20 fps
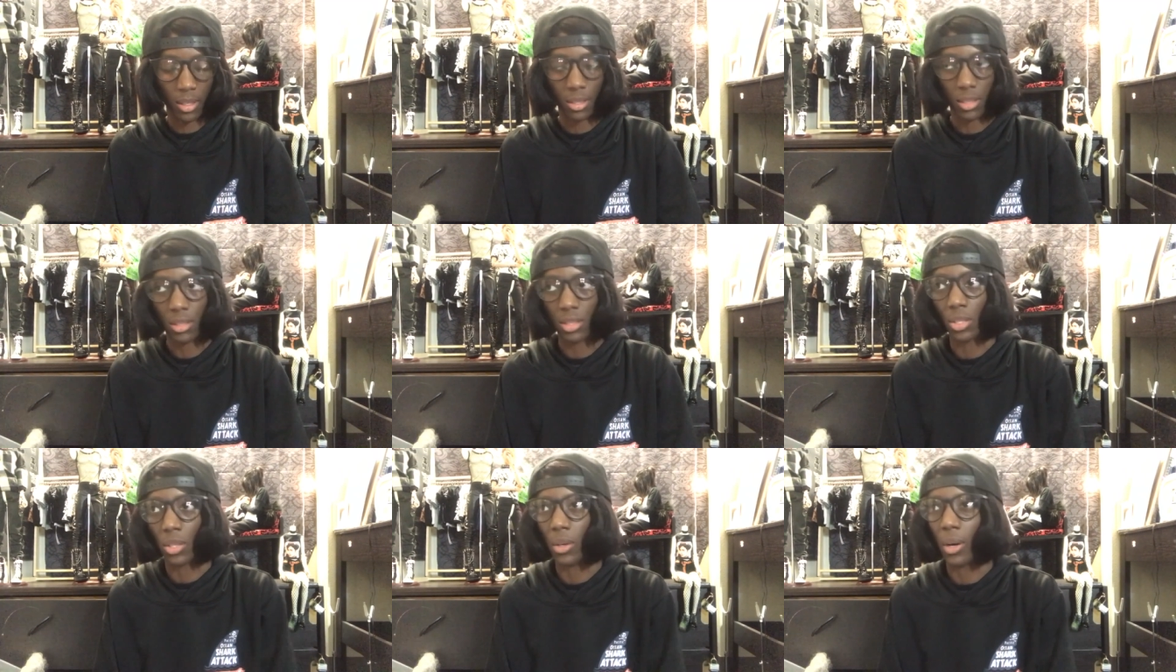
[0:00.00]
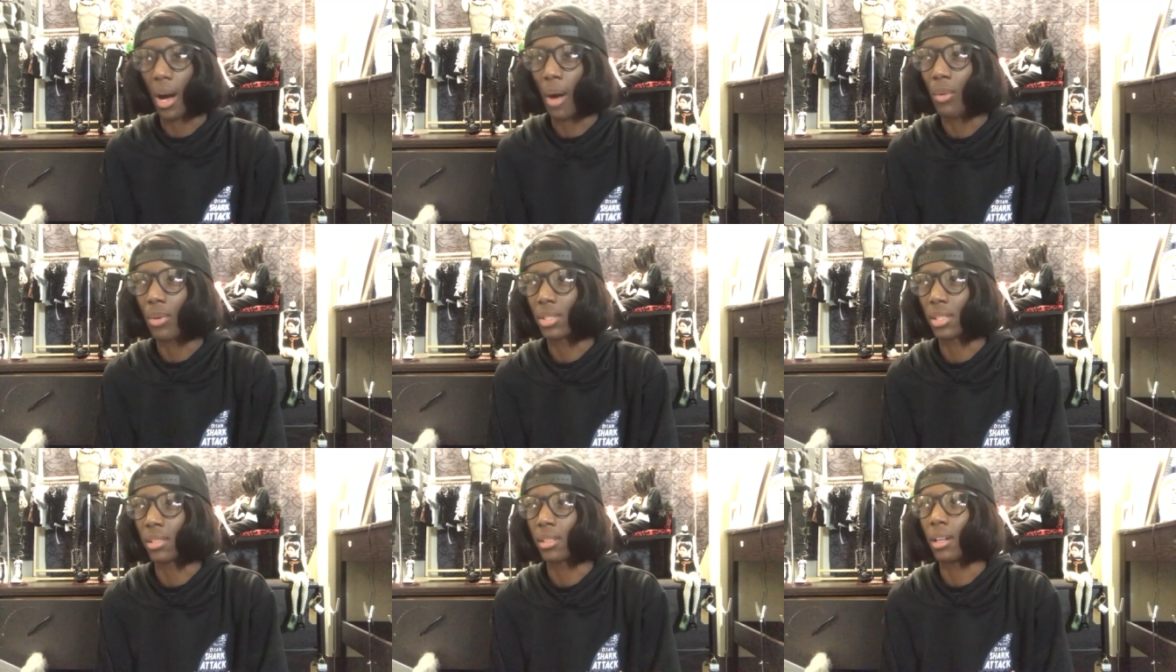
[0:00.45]
So I
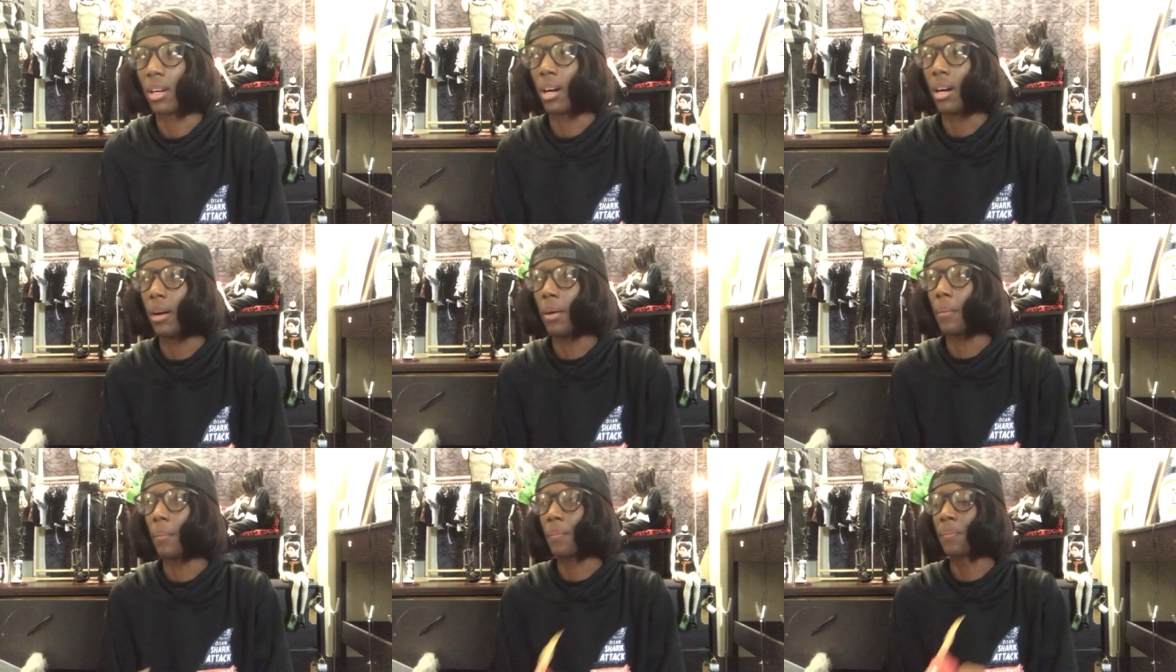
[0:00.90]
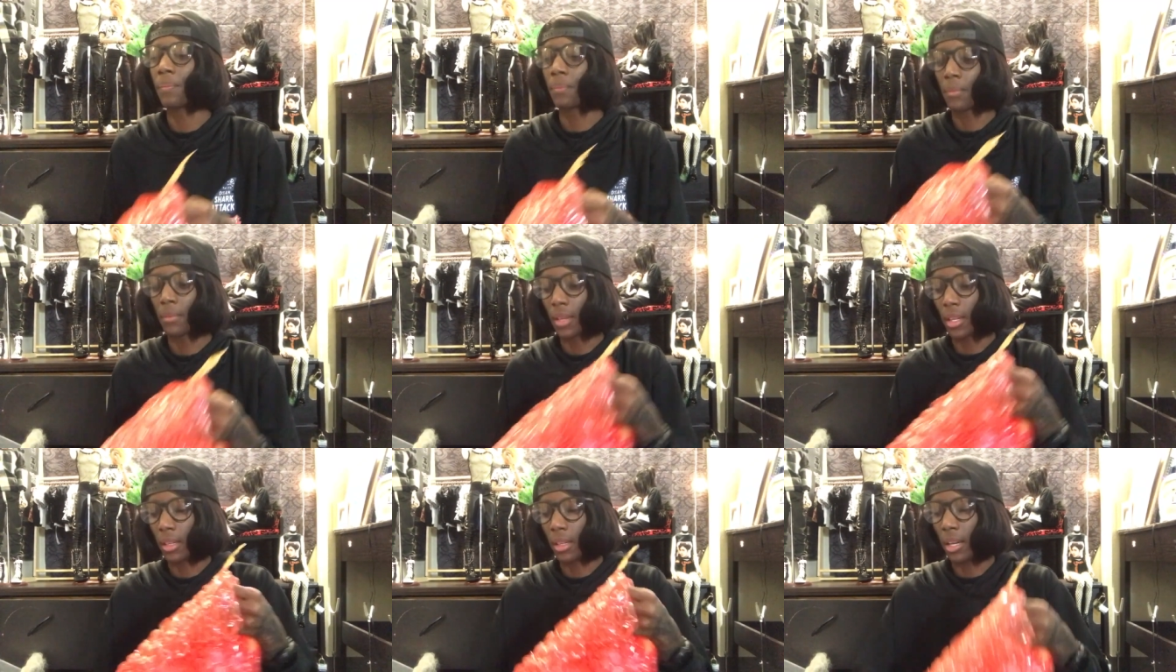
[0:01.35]
was
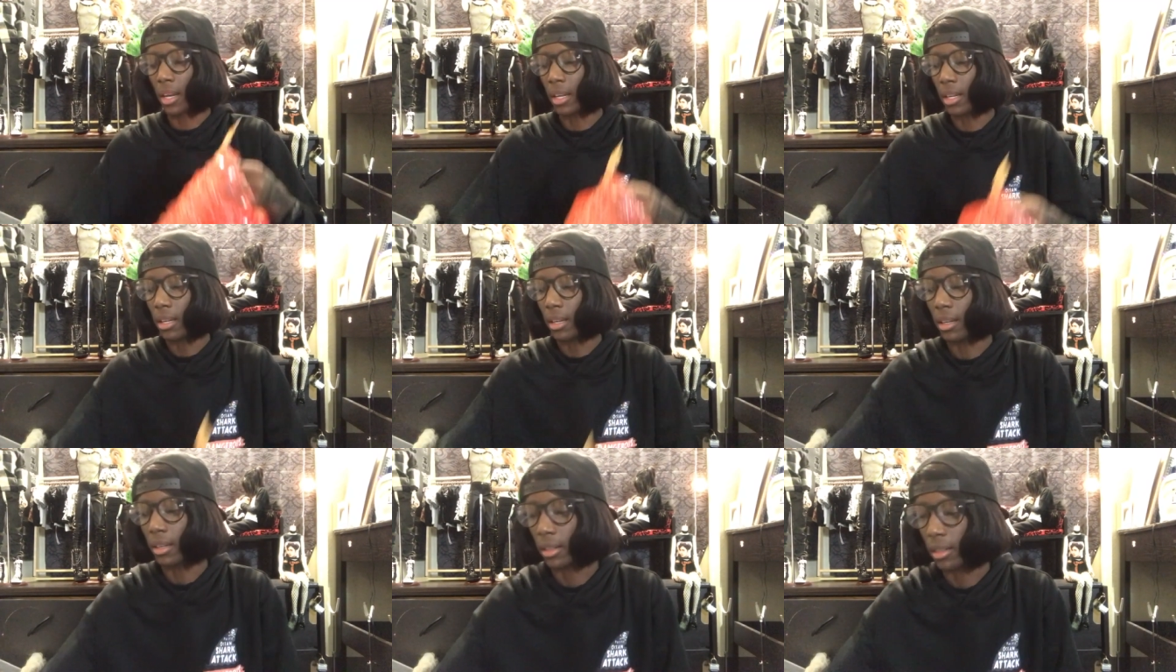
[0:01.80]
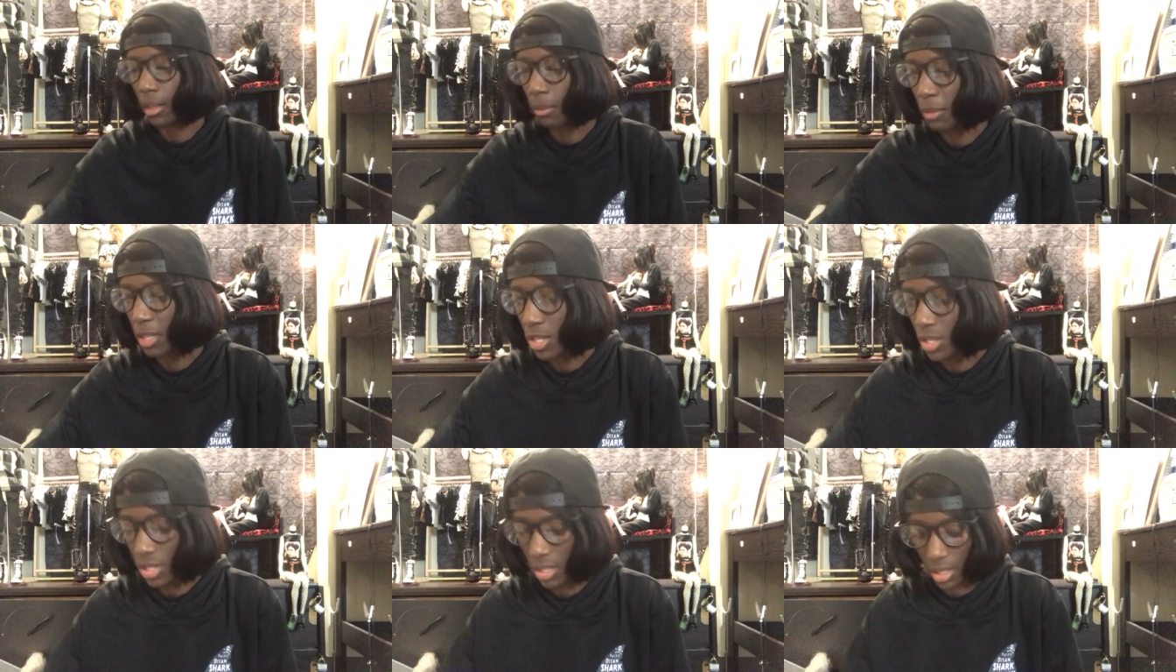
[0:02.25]
um, gonna
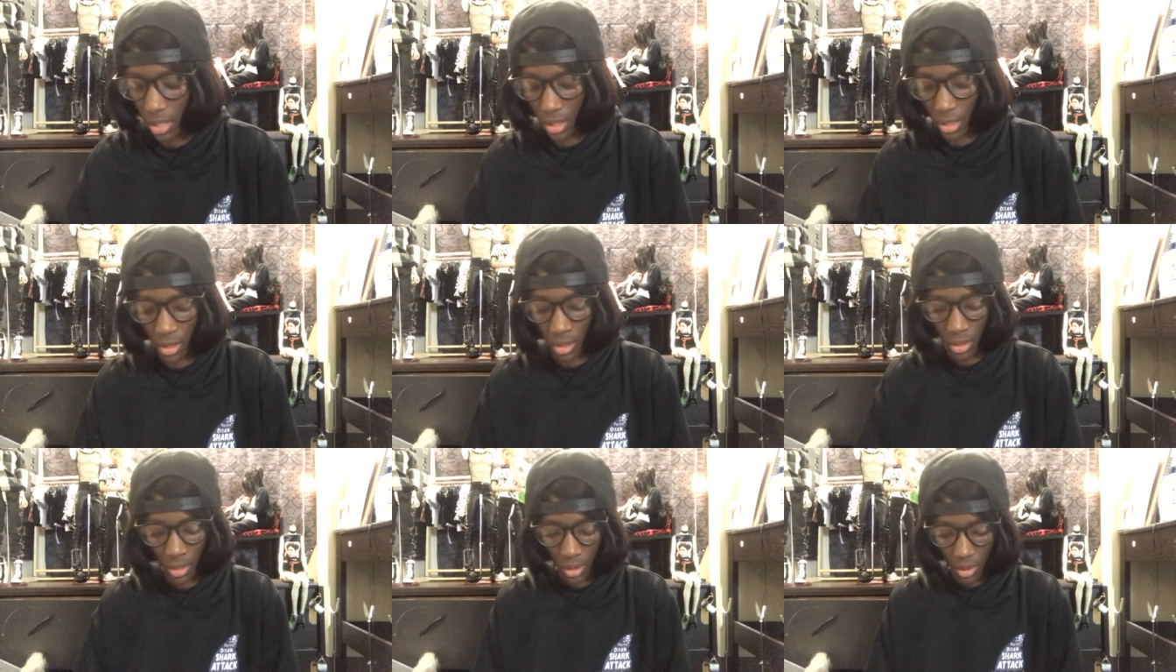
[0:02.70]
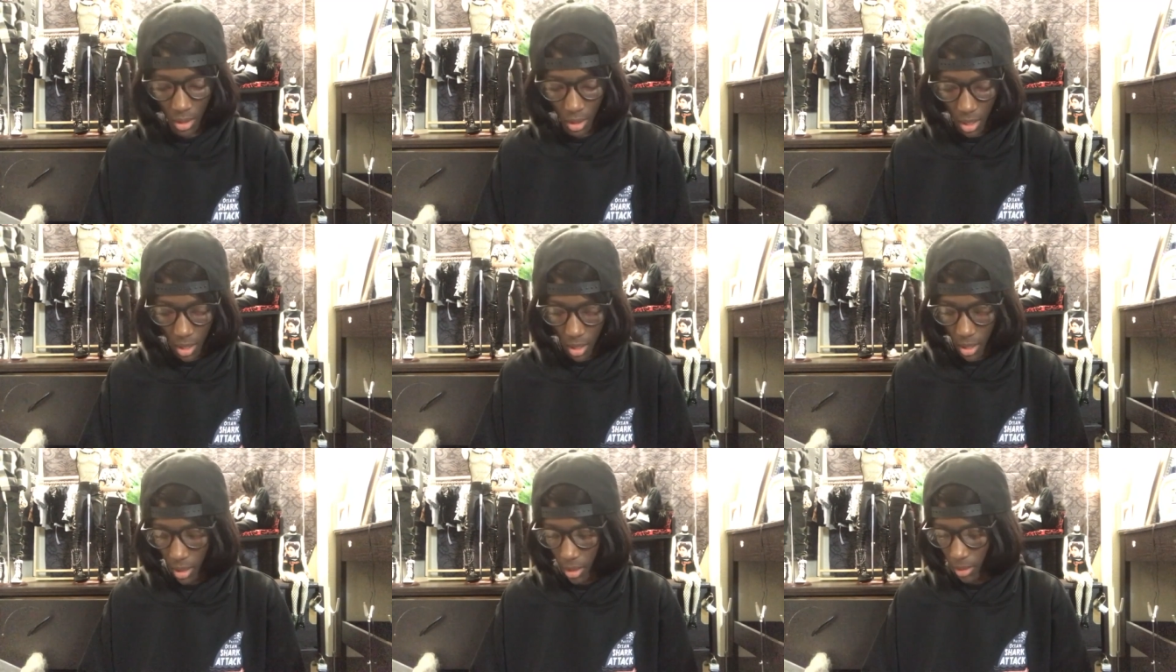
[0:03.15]
commission
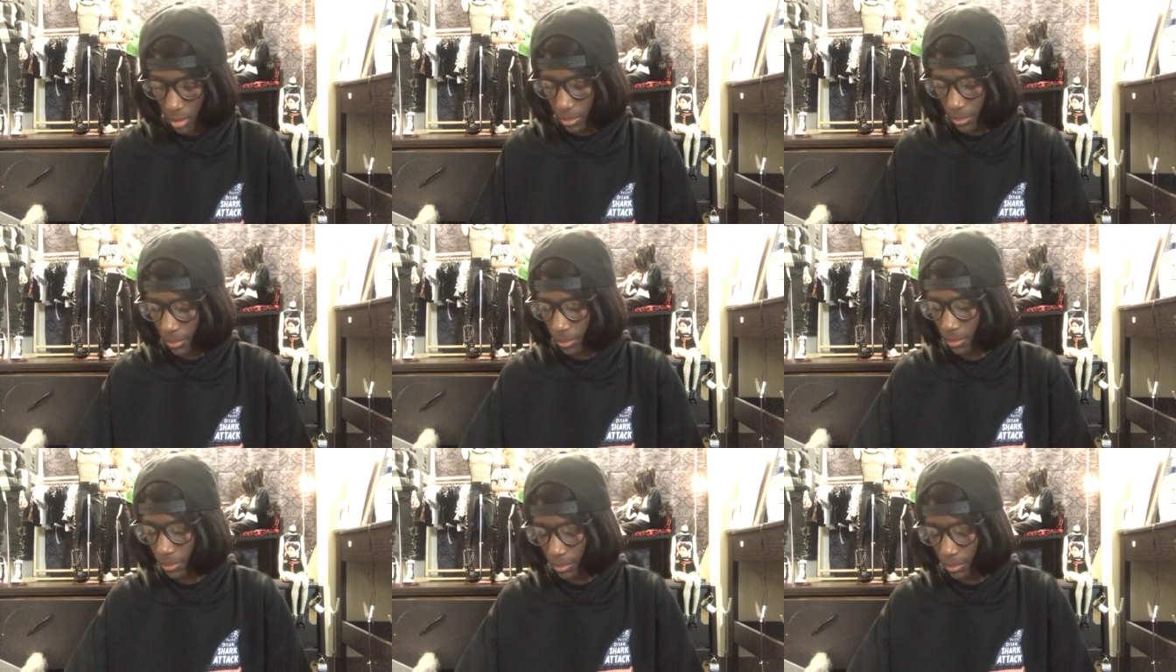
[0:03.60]
um,